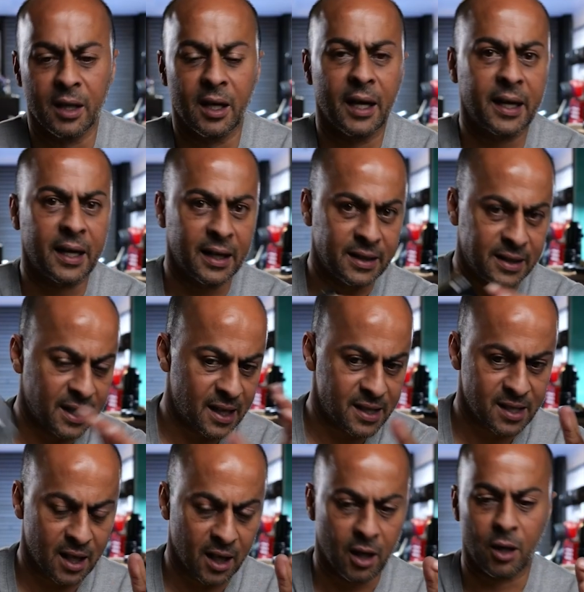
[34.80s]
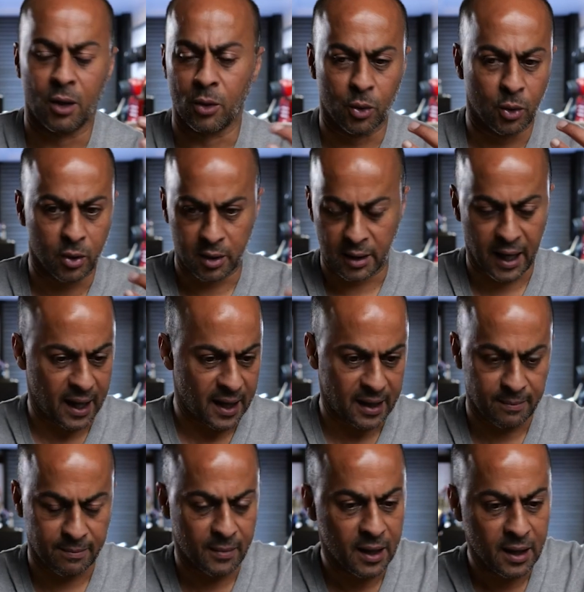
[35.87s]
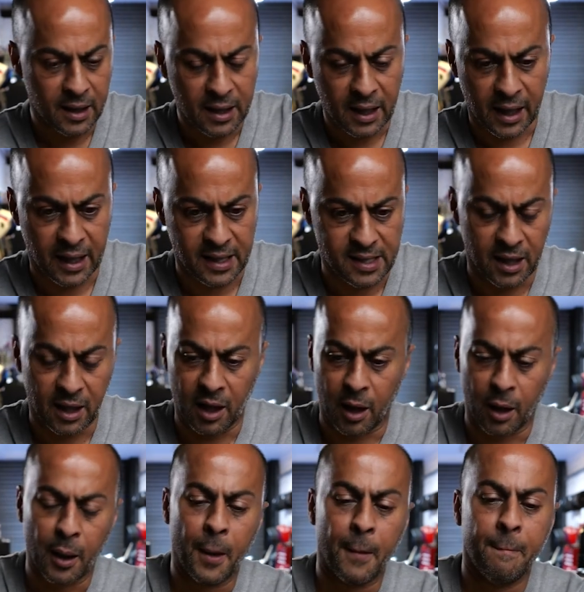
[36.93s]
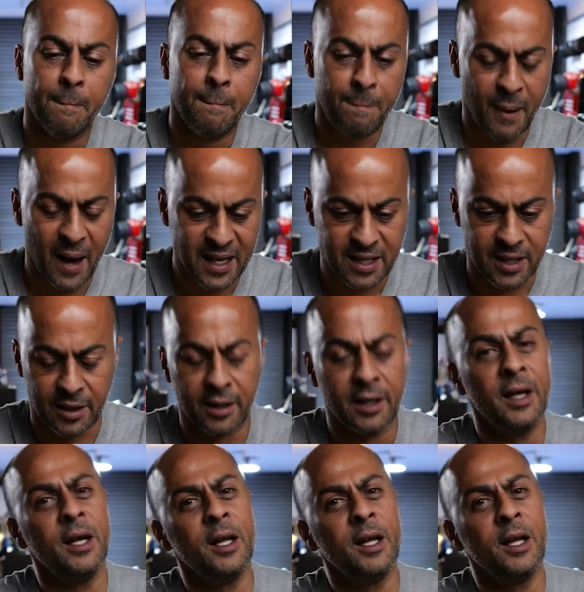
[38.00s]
like a DSLR or an SLR better.